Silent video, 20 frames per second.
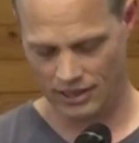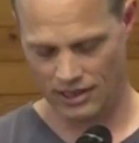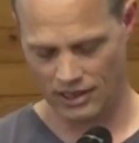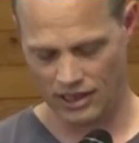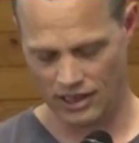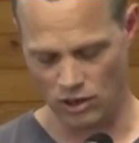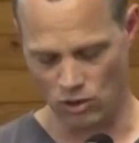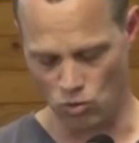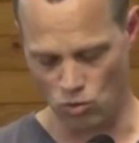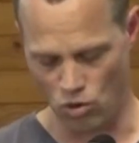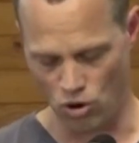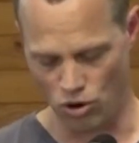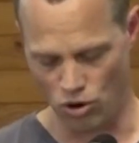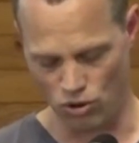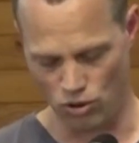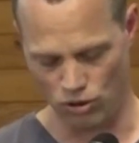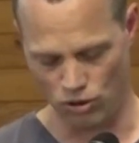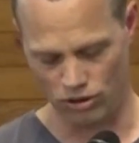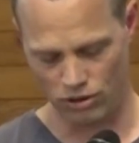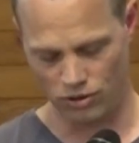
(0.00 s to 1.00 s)
in a
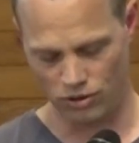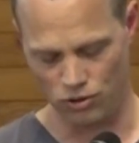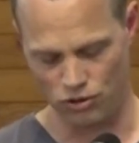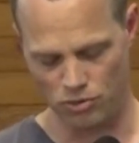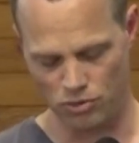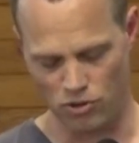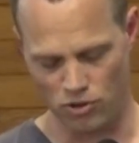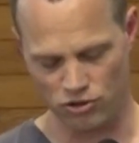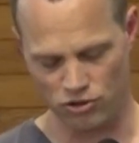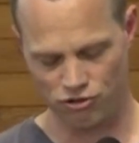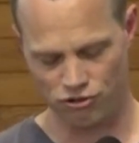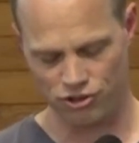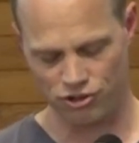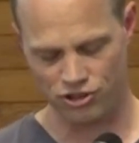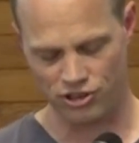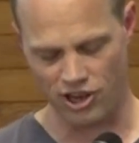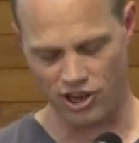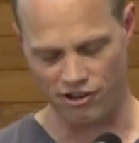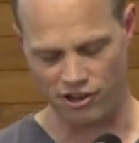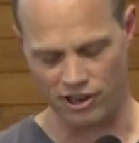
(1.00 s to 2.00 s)
world whose monstrous
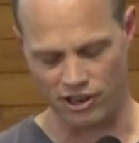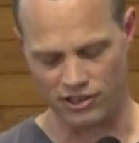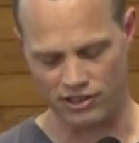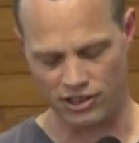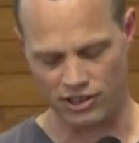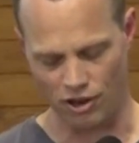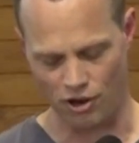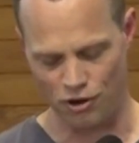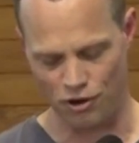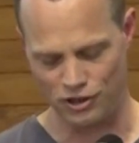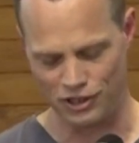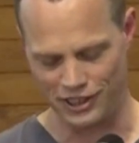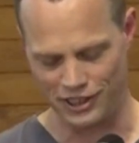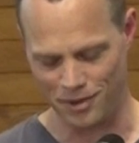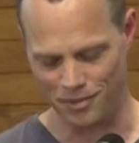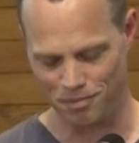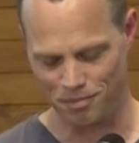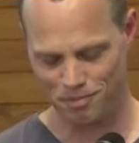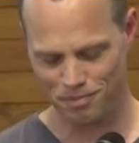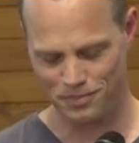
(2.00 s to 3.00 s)
surrogates are only
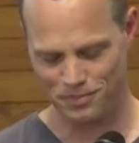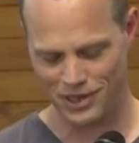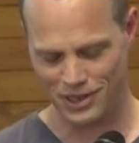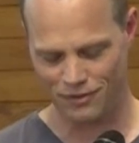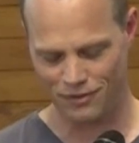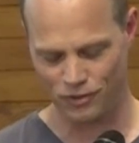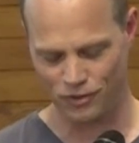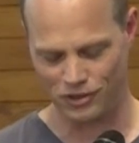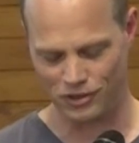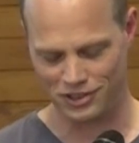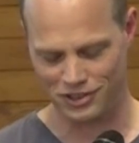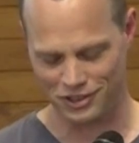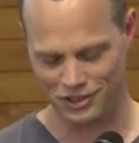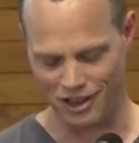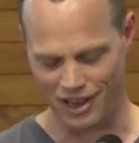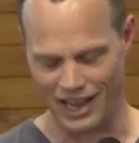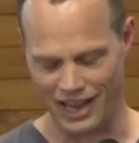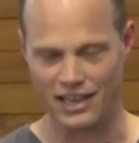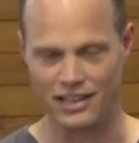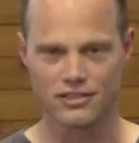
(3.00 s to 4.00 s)
a pitiful
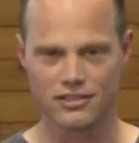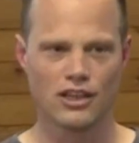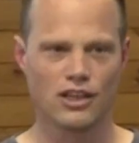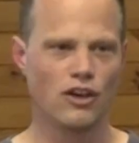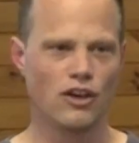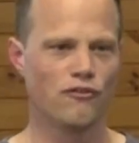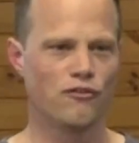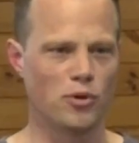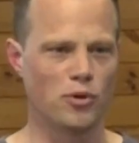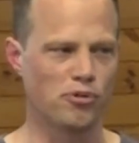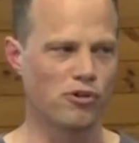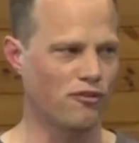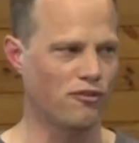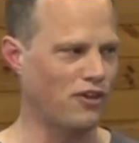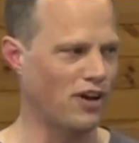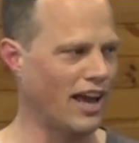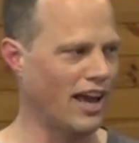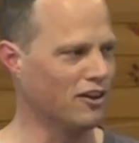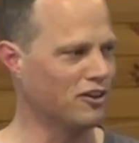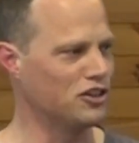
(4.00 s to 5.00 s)
disguise for
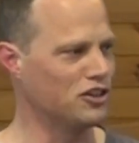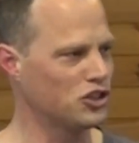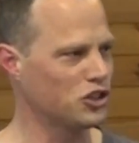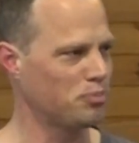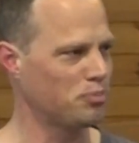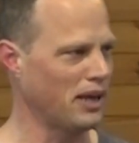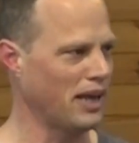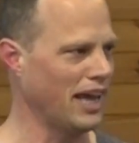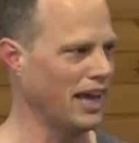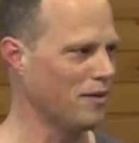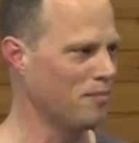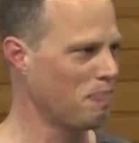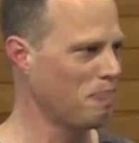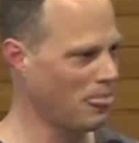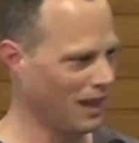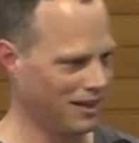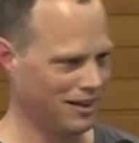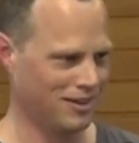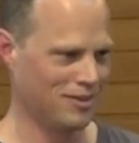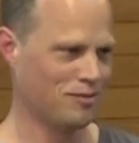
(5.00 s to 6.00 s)
profound despair."
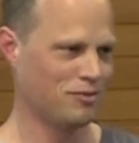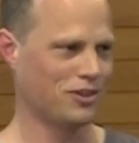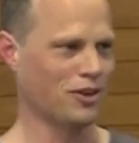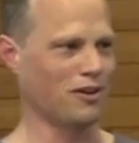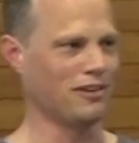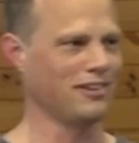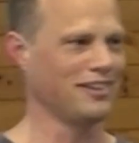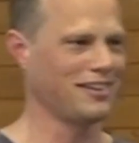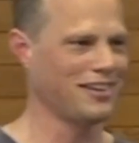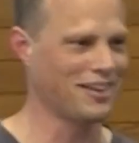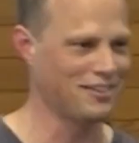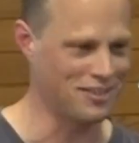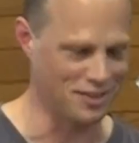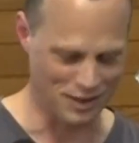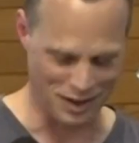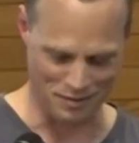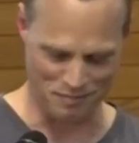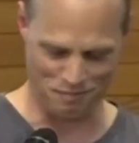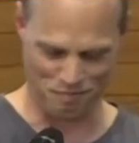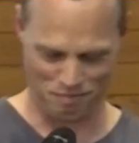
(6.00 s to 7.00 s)
So, as I
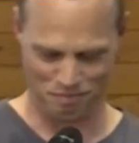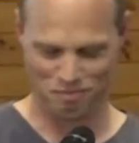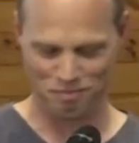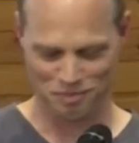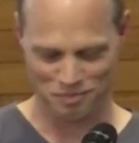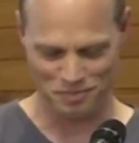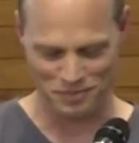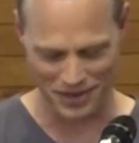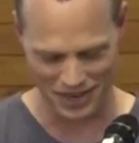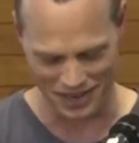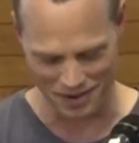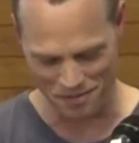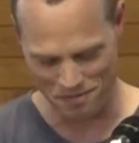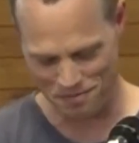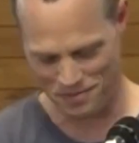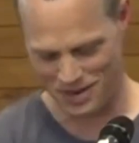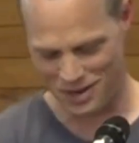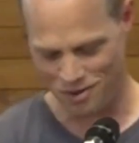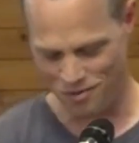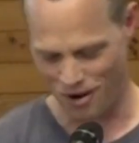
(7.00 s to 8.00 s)
said,
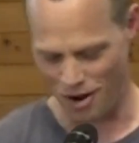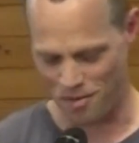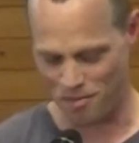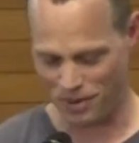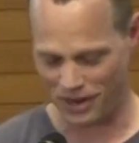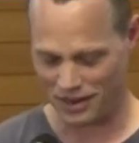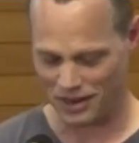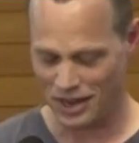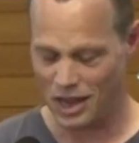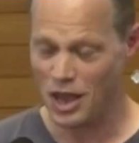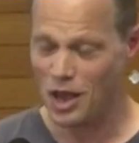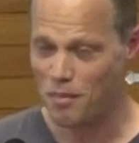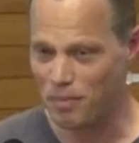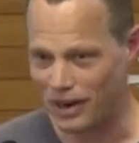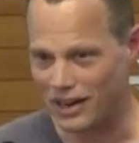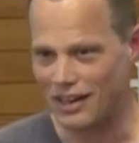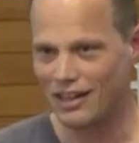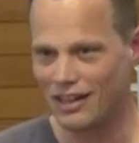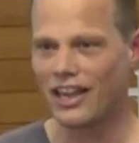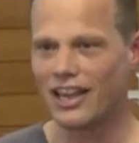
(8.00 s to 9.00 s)
big quote. But
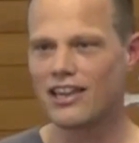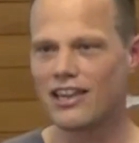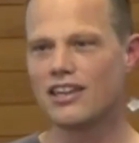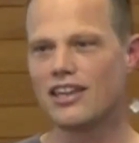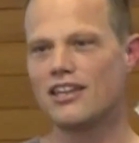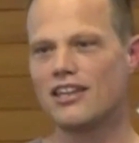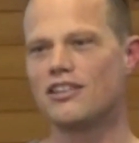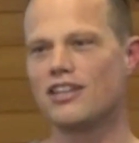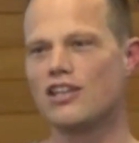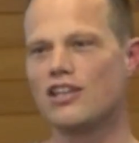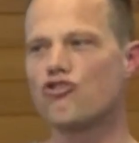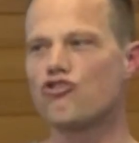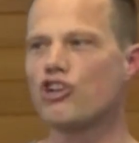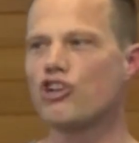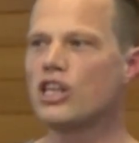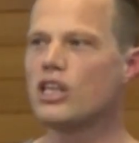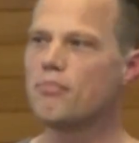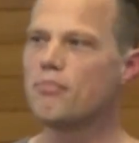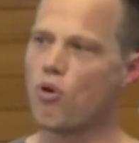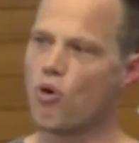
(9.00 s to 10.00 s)
like he's
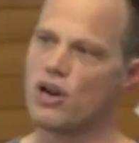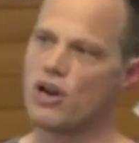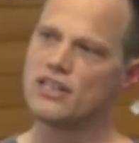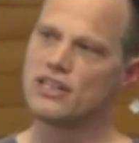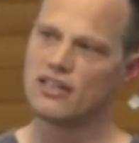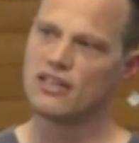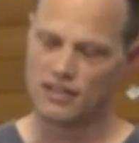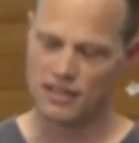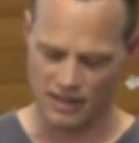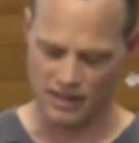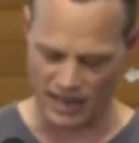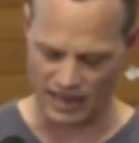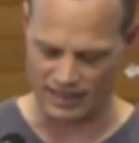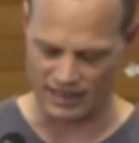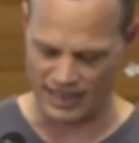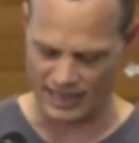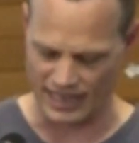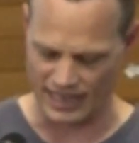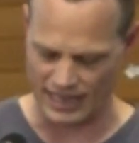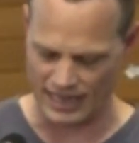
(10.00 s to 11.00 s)
really pointing to that
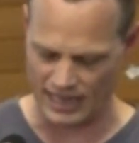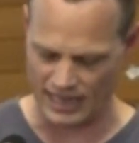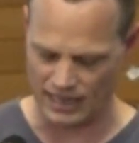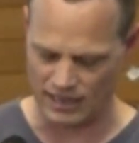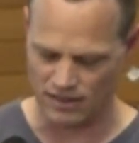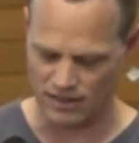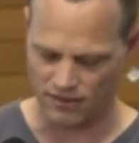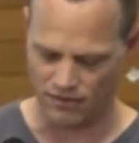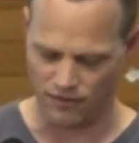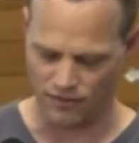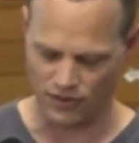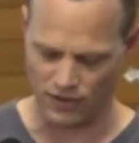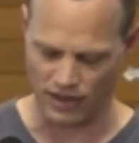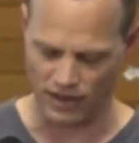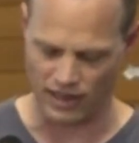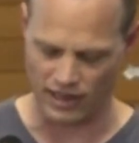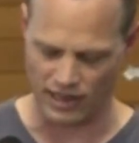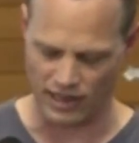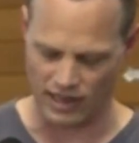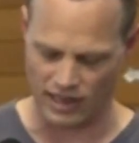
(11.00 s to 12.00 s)
need
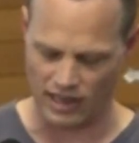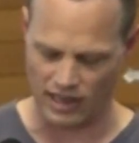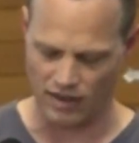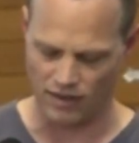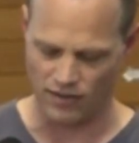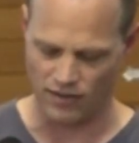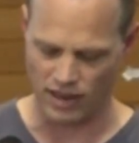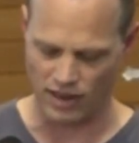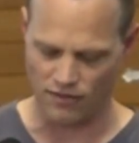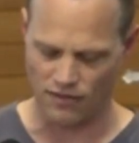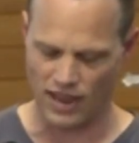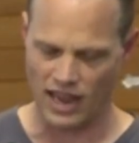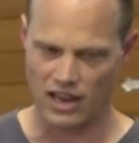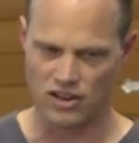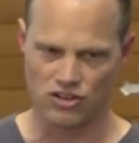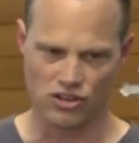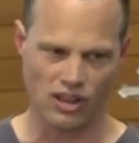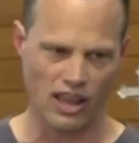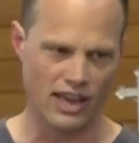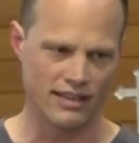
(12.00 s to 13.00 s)
for
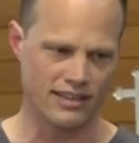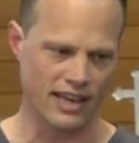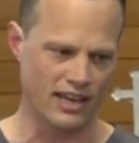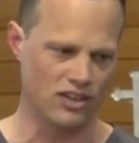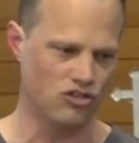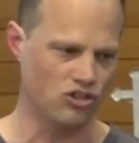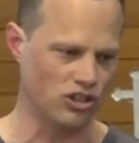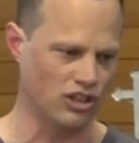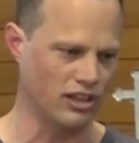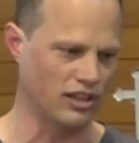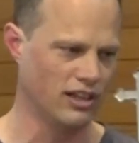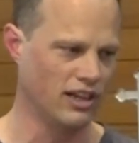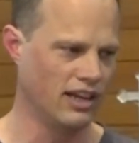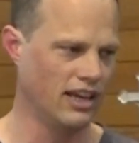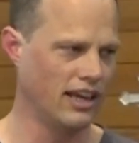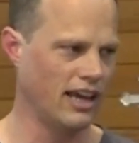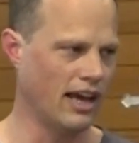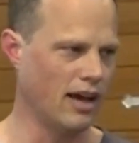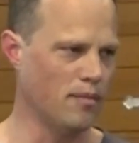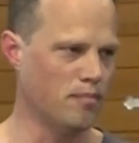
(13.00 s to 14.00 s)
evangelization,
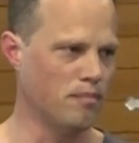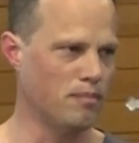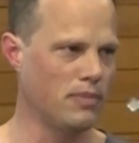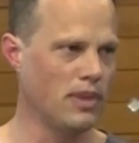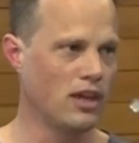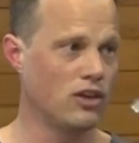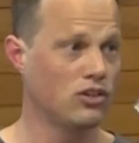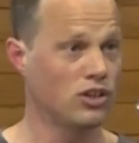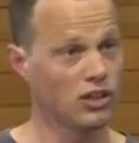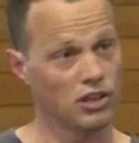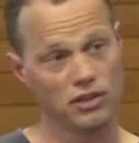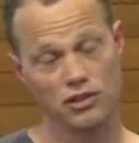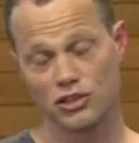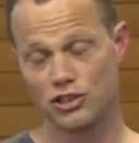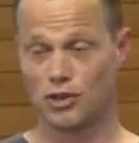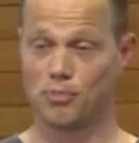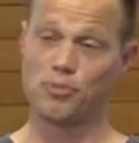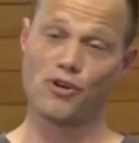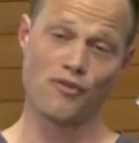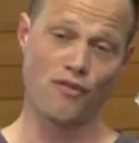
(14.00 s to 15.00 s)

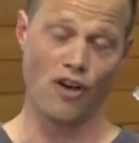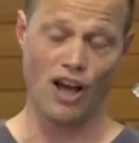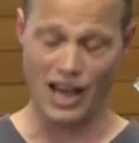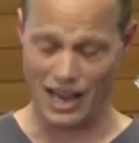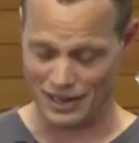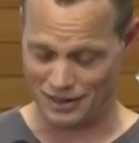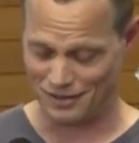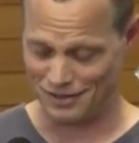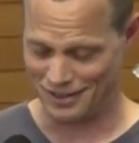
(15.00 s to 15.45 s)
to provide